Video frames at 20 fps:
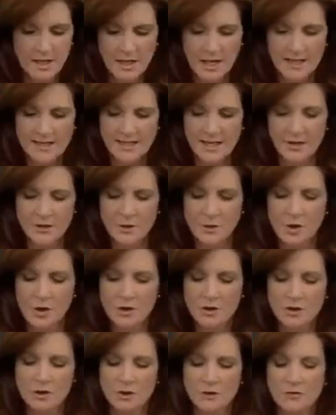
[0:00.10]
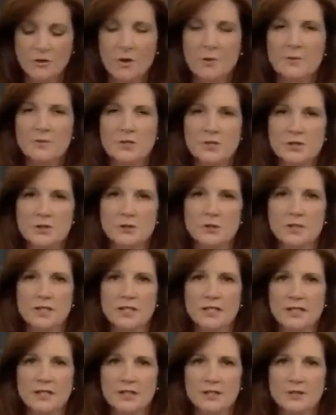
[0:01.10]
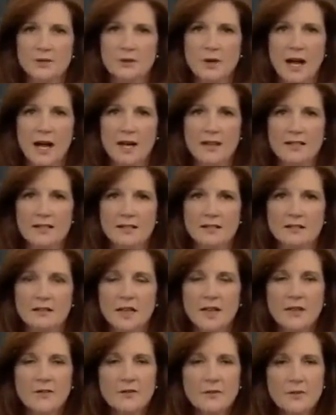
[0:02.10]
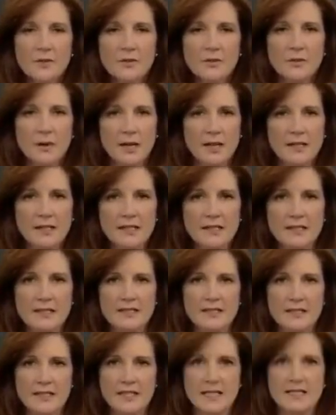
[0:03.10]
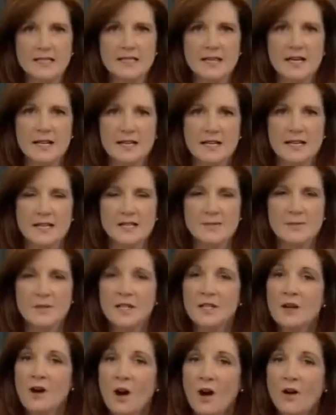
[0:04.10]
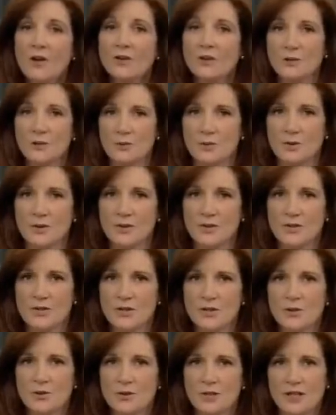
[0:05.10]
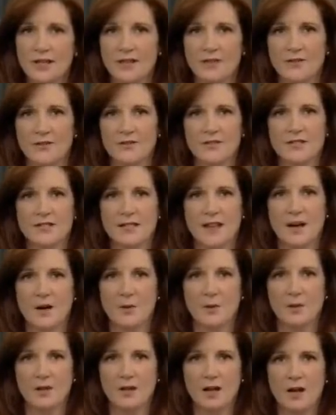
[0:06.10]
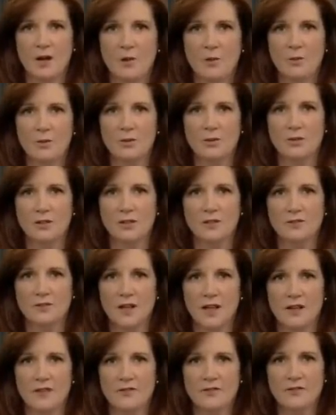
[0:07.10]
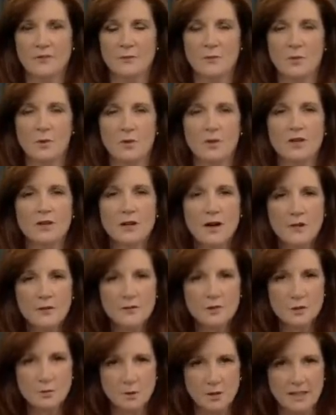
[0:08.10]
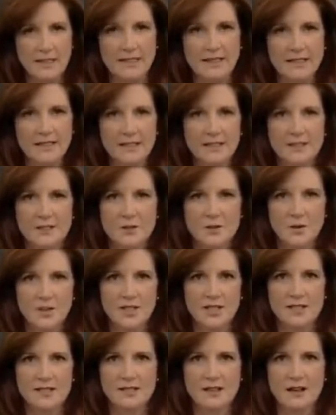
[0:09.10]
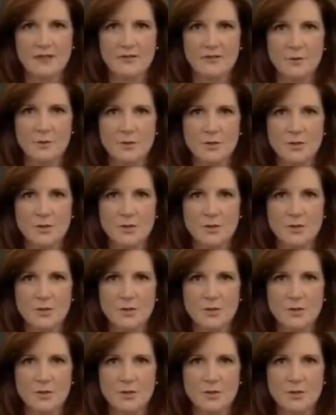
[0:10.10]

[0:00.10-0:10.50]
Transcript: A 10-year-old girl from Surrey who has a life-threatening disease is being honored with two gifts that will help her live life more comfortably. Joining us live from